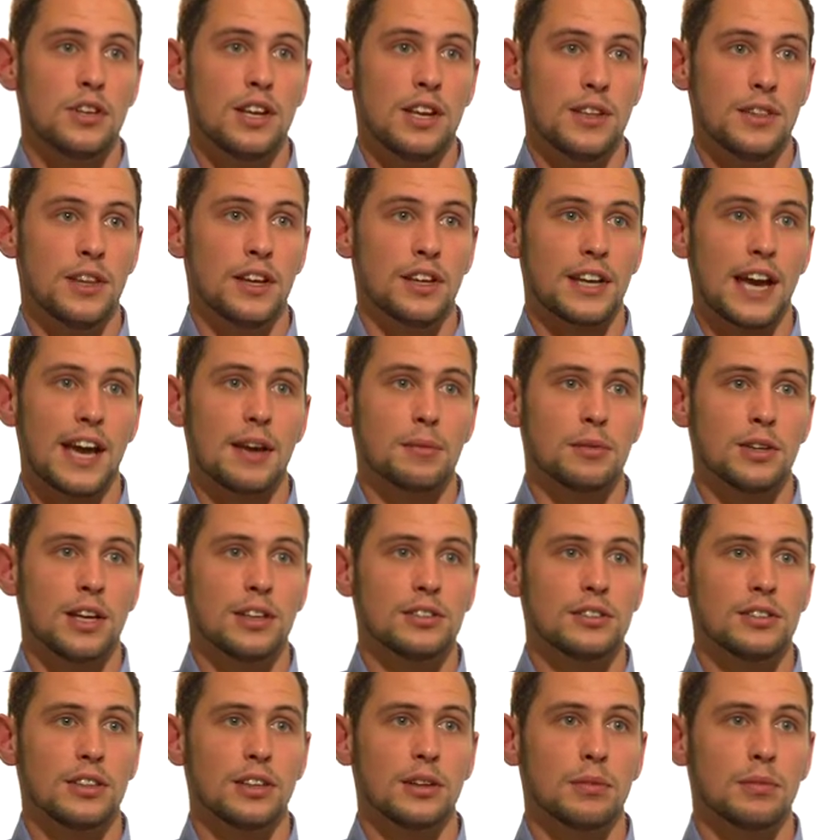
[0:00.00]
in the game
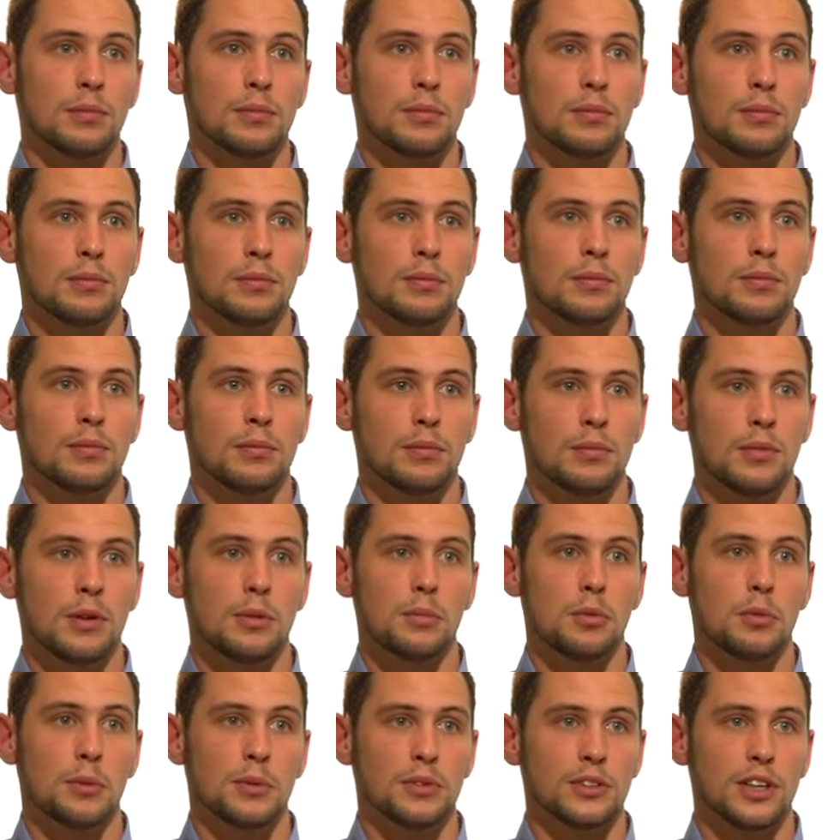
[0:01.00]
testing
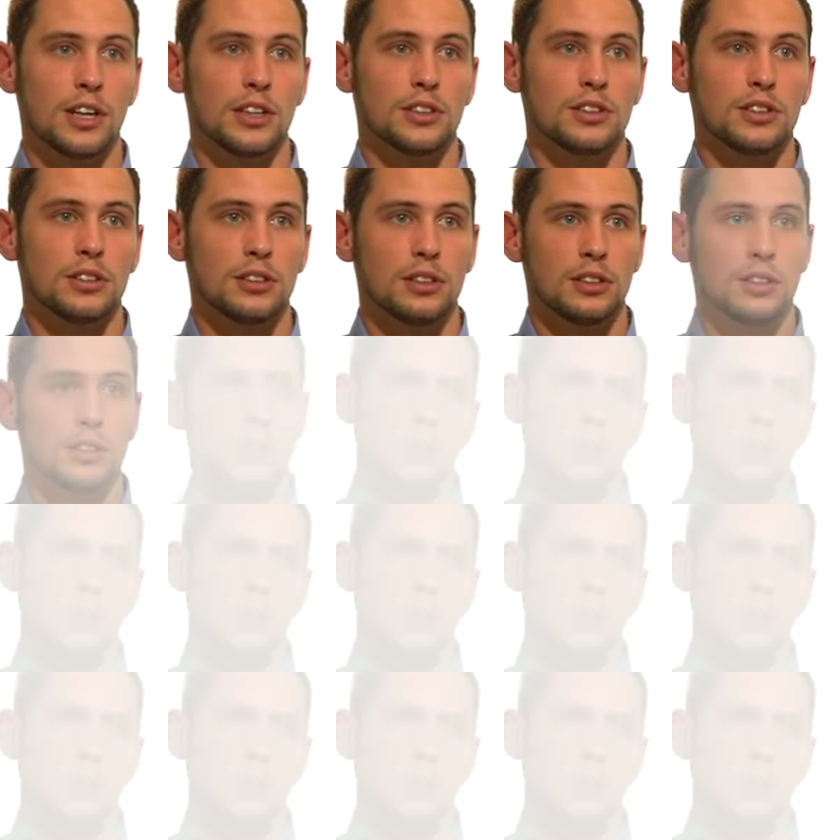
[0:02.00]
implementation.